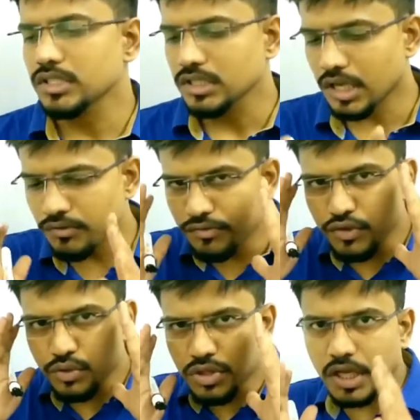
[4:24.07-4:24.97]
Now, if
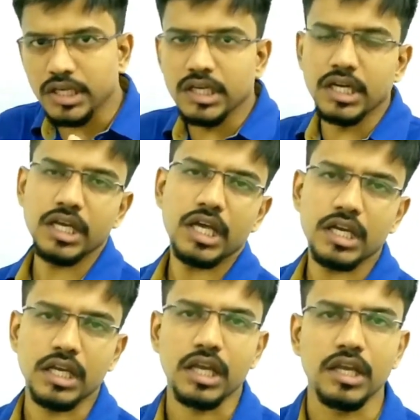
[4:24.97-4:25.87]
you think
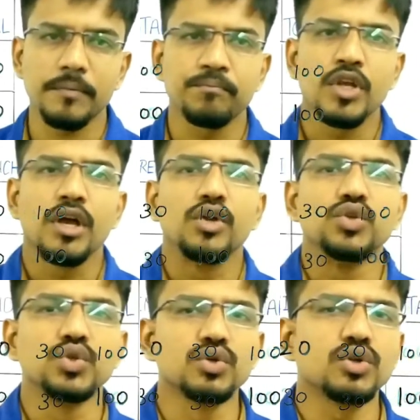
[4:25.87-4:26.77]
clearly,
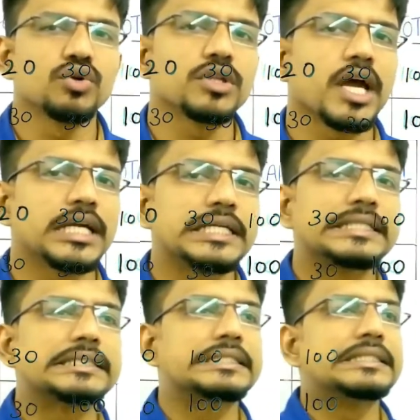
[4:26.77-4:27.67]
you know
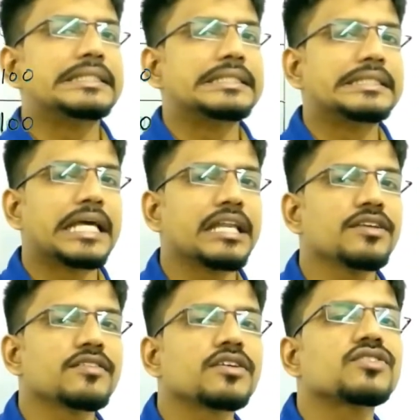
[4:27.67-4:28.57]
that there
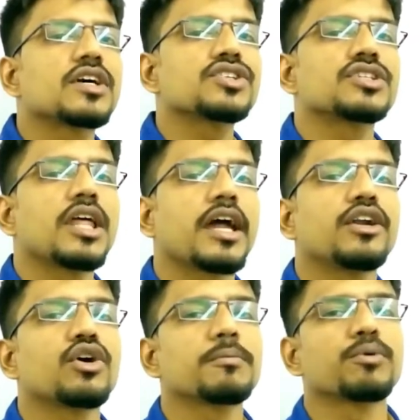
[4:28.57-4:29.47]
is a such that
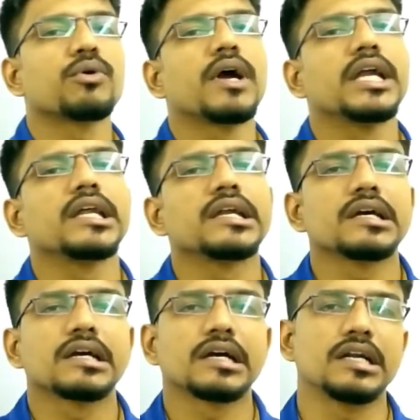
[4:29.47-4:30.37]
or
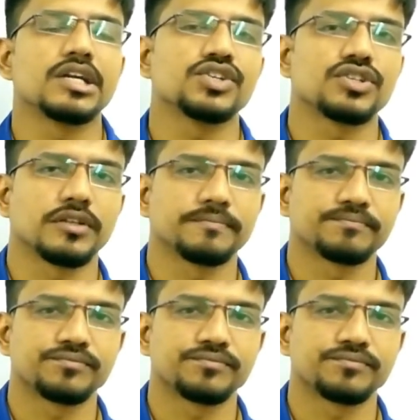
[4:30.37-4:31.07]
provided condition.